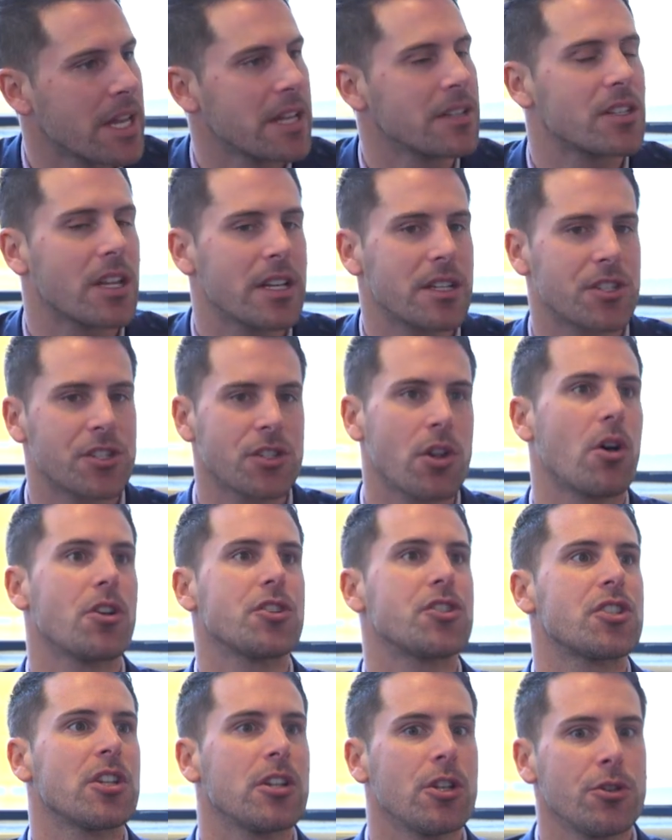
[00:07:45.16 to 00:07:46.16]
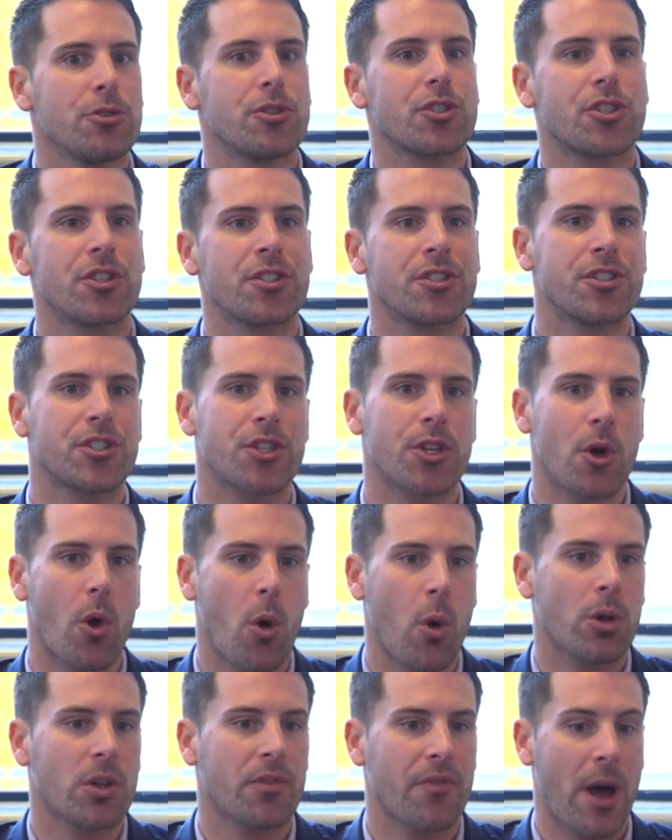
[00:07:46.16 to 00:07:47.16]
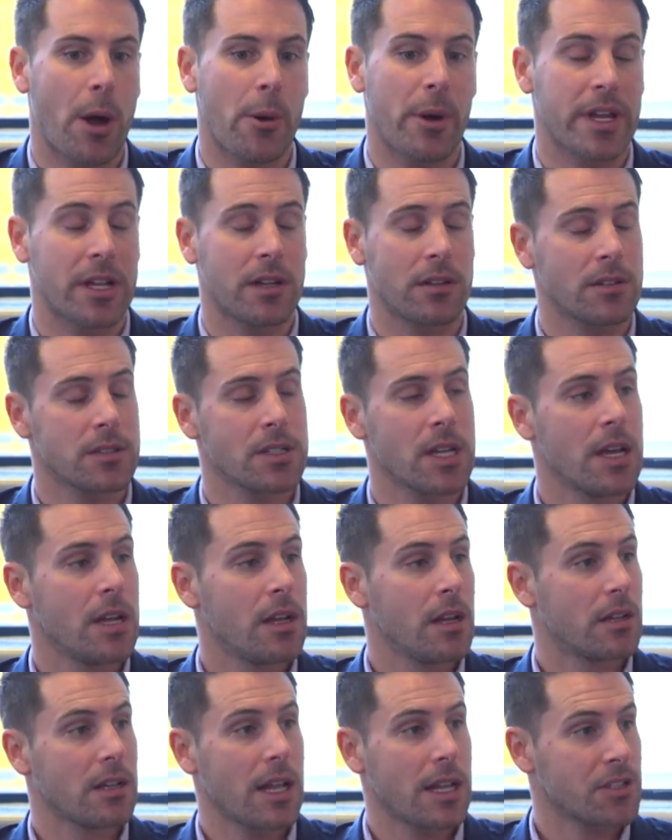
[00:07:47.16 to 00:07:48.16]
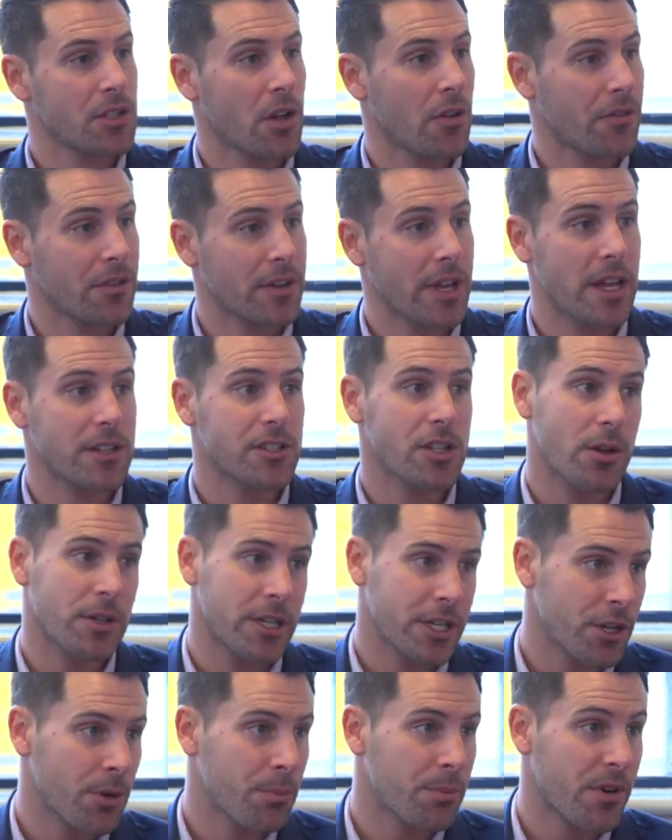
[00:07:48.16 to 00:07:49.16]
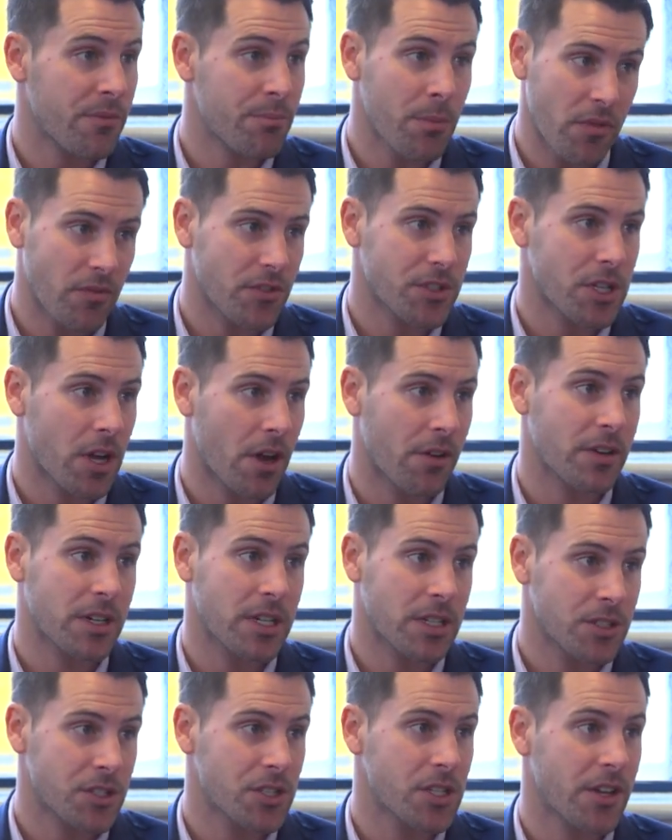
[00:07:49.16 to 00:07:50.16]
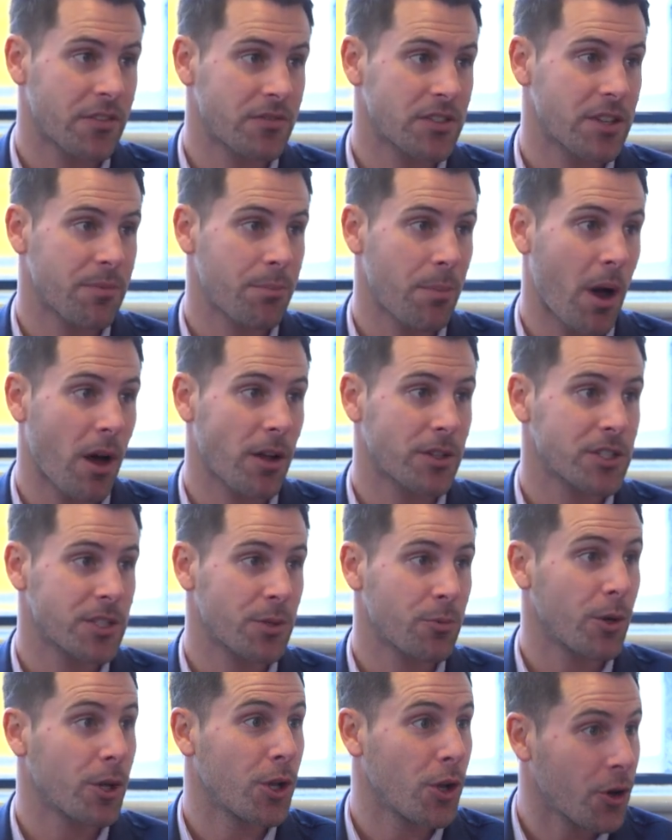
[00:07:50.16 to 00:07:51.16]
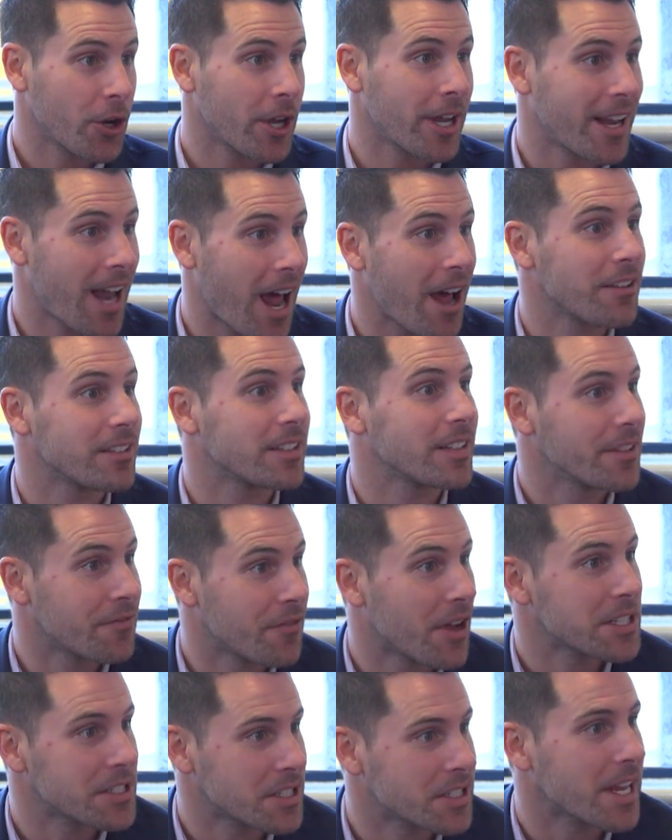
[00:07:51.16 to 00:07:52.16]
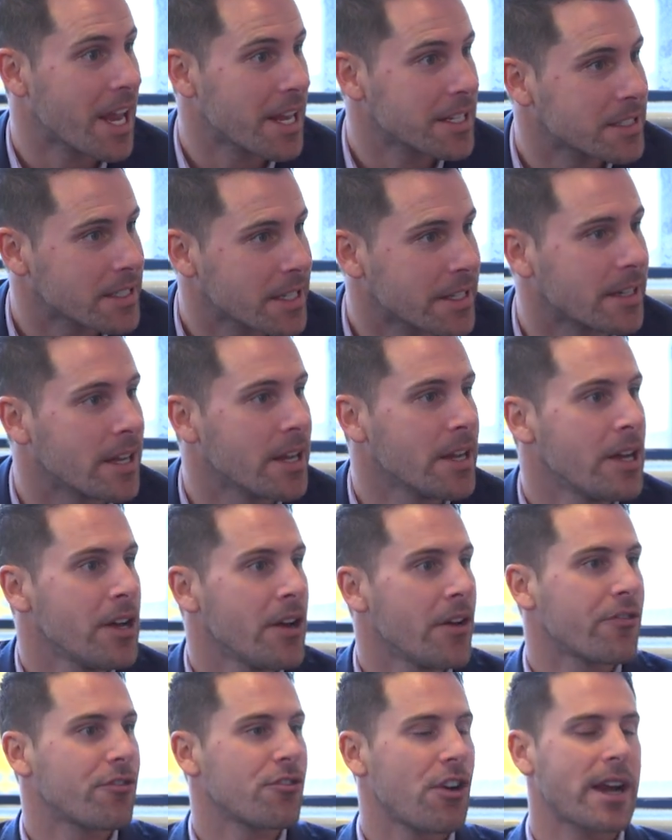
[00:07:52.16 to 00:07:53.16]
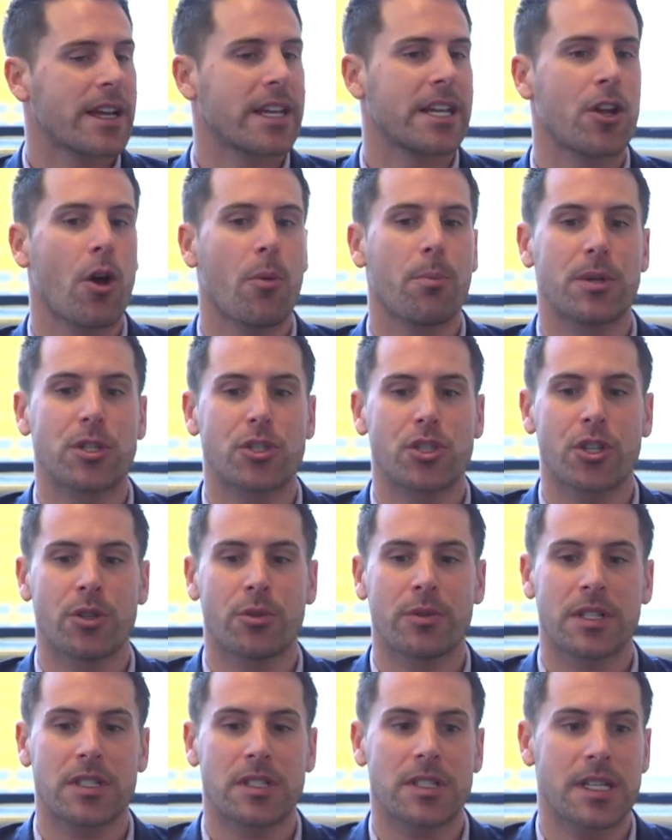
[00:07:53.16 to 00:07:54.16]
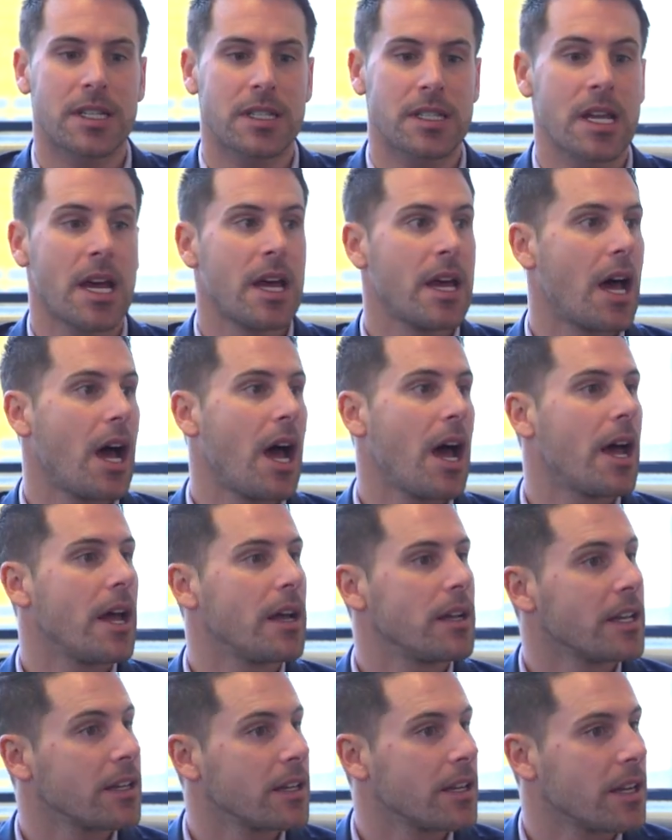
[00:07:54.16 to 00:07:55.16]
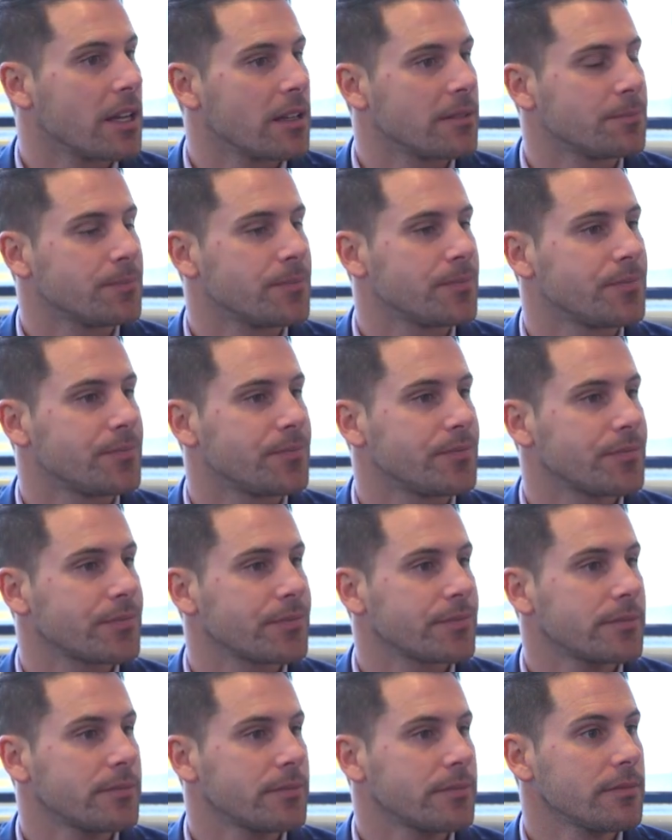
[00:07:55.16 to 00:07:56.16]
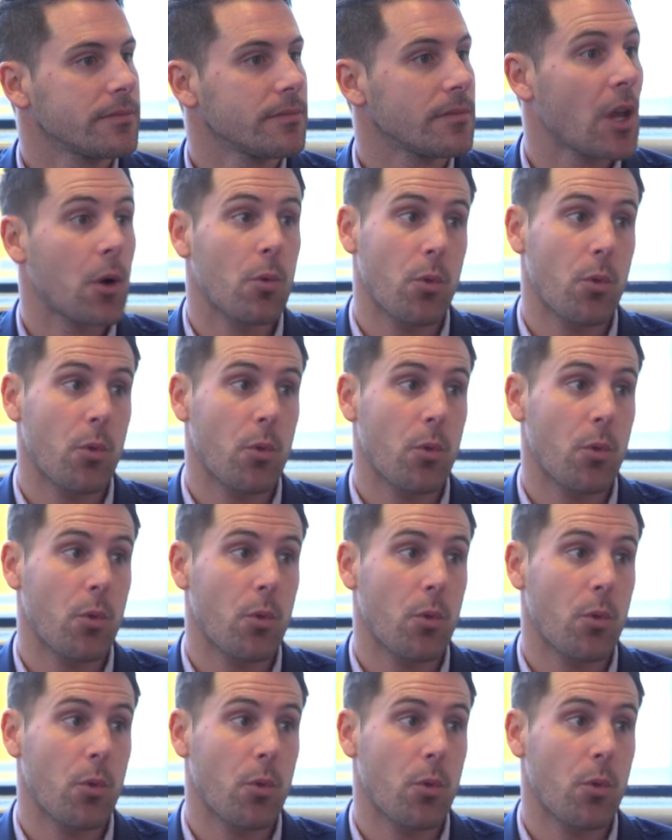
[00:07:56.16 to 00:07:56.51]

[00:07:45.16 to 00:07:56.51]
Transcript: It's not a solution to all of our ills. Let's not forget, it's only a number of months ago the Conservative Party were looking at investigating fracking opportunities. Well, they lifted the moratorium.